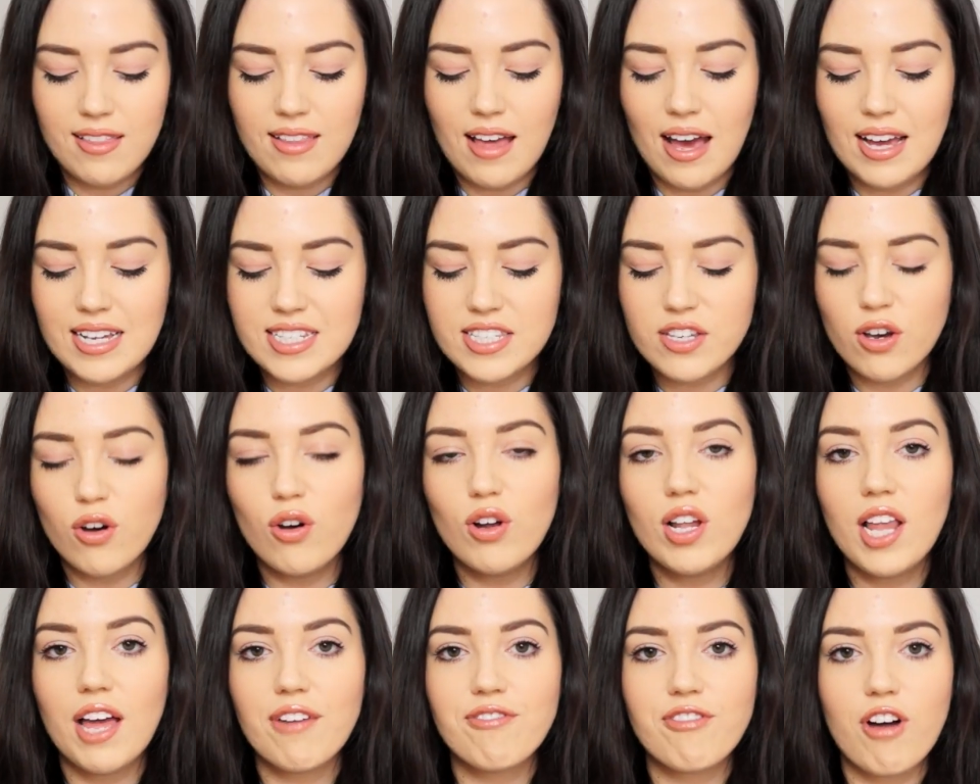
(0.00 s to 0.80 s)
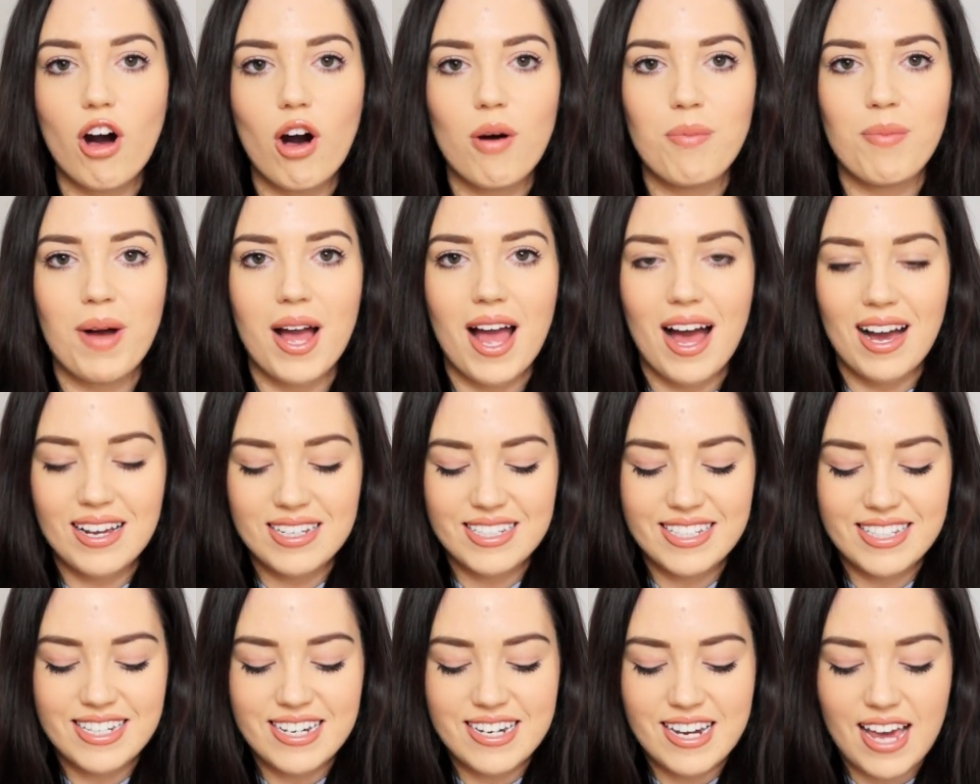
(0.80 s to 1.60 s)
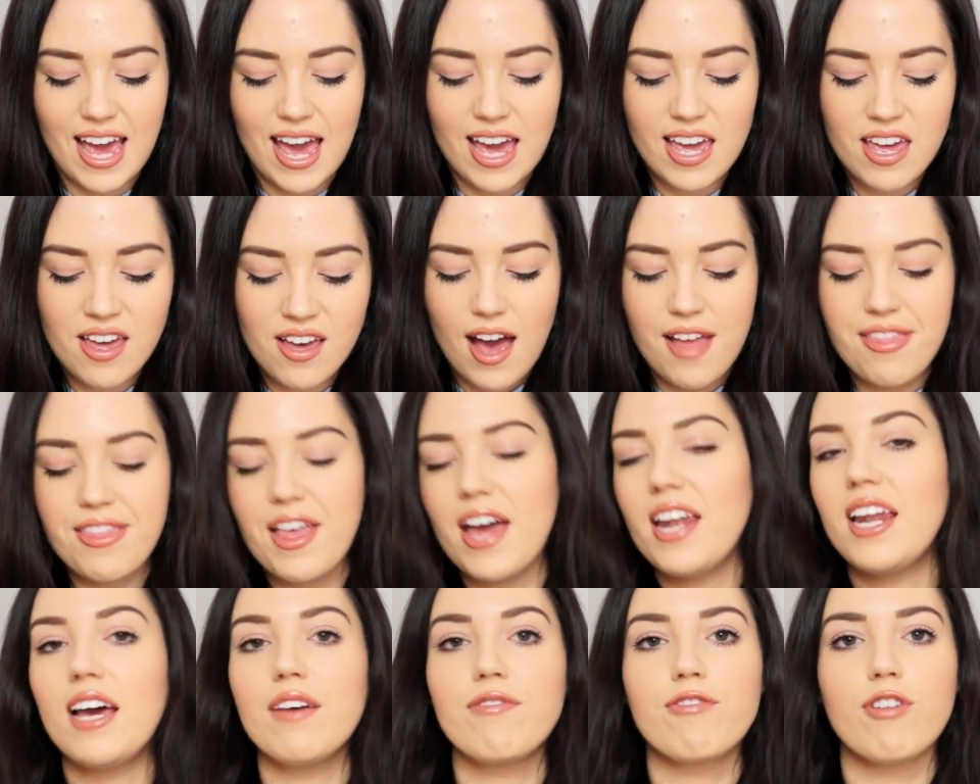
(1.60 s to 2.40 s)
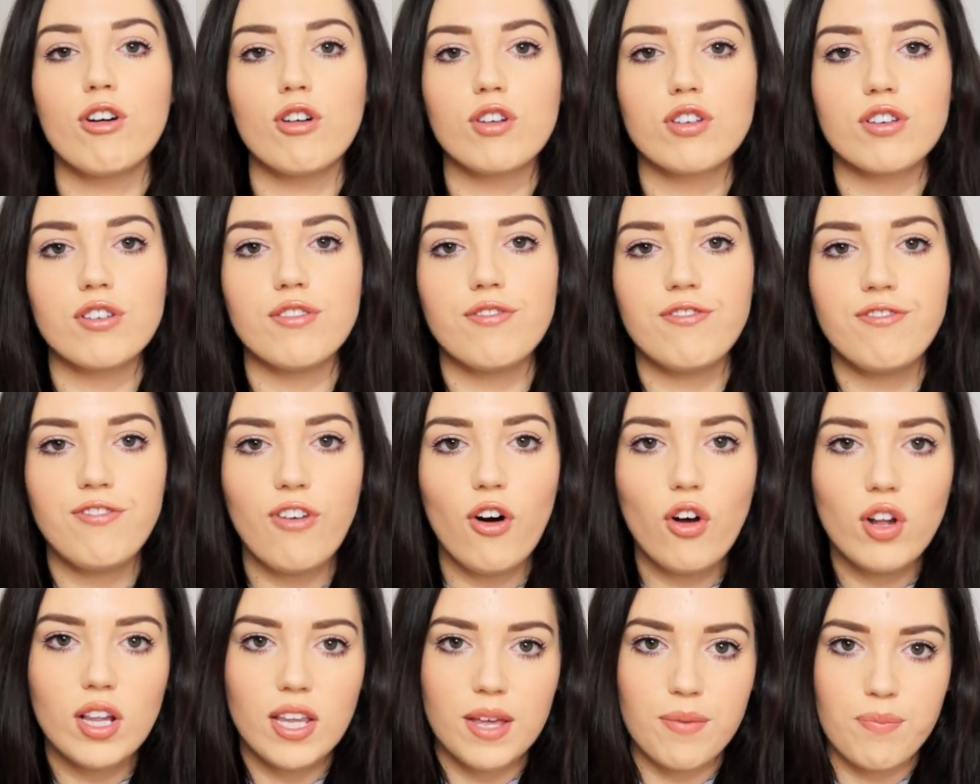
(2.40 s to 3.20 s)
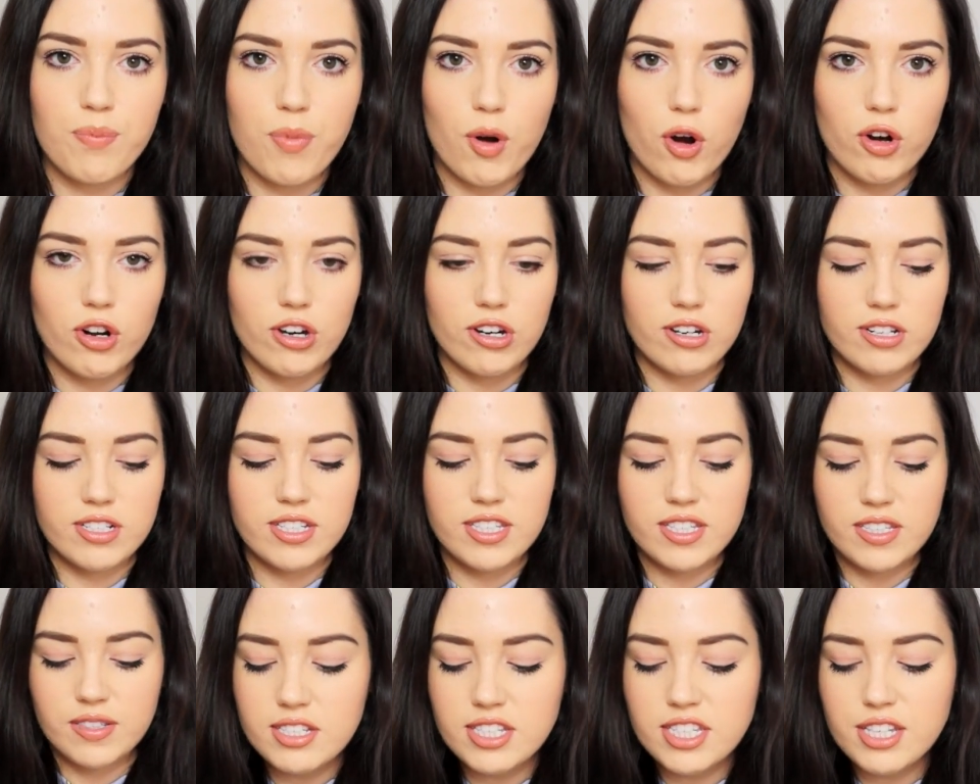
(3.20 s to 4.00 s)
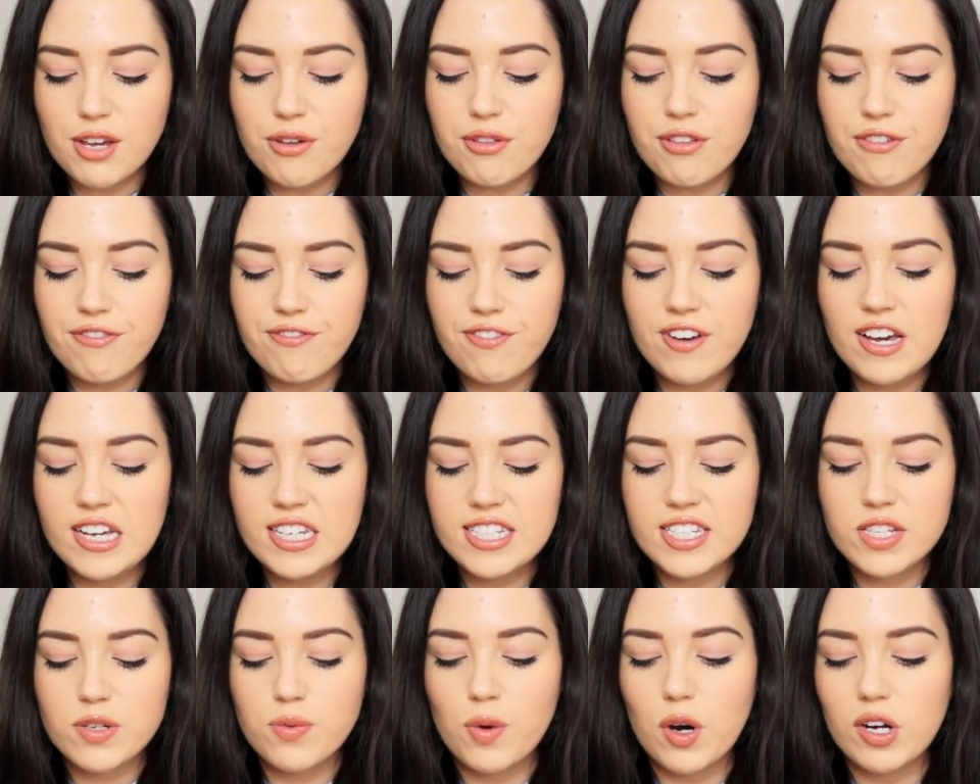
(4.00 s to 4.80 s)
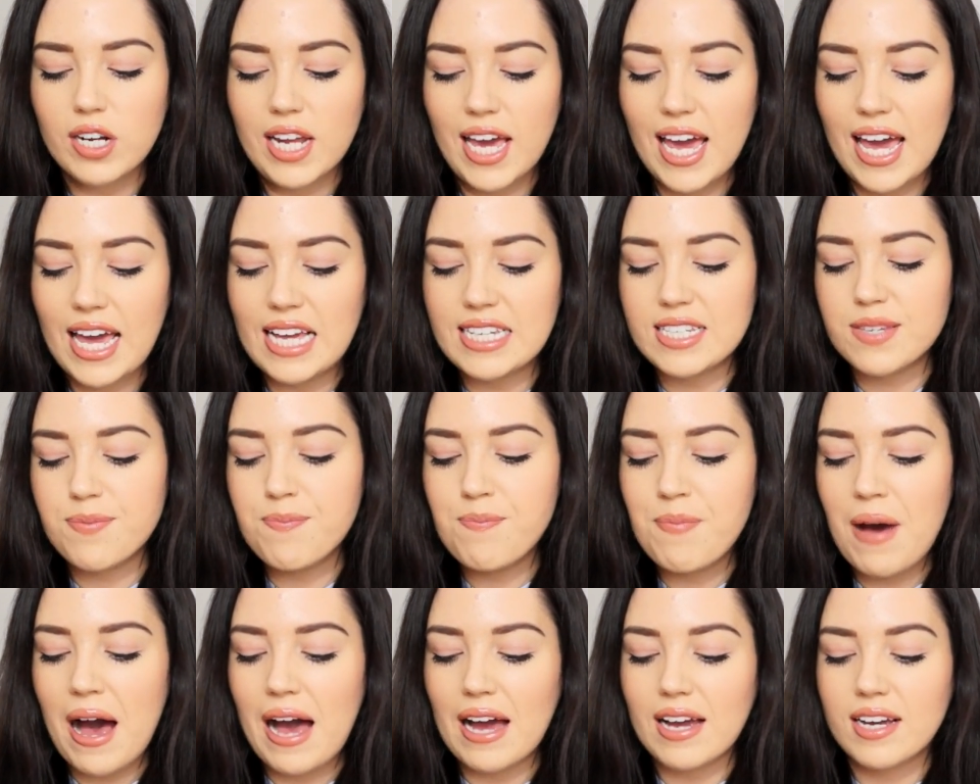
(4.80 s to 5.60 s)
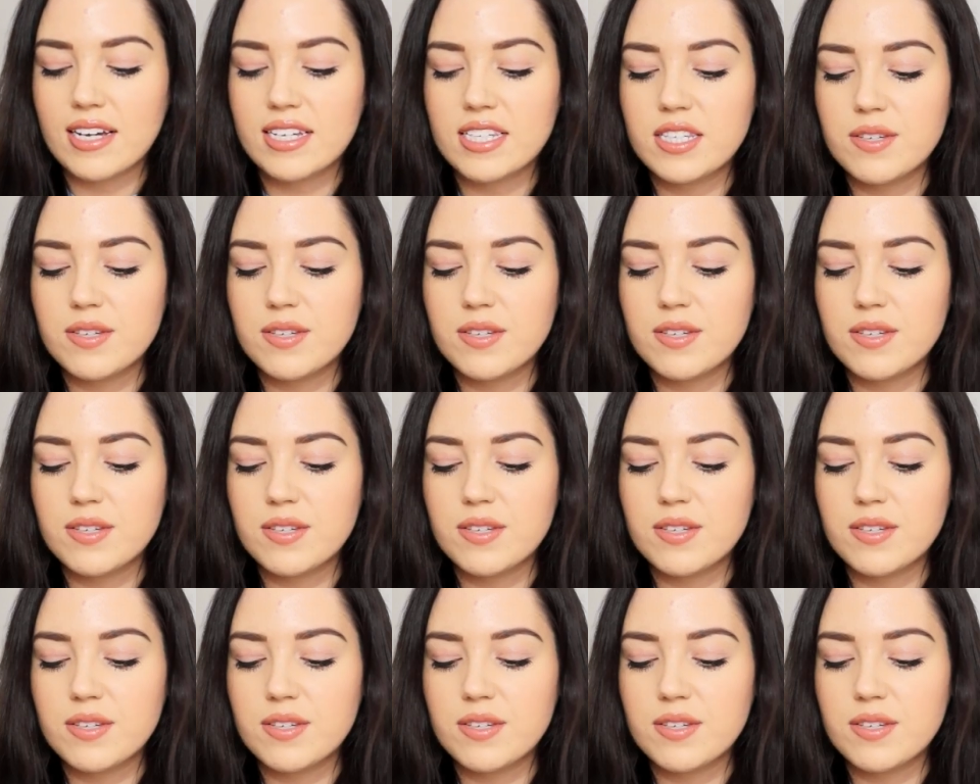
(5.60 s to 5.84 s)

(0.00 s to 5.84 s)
and that is all I've got on my eyes today. And then I've got four lip products. So the first one is MAC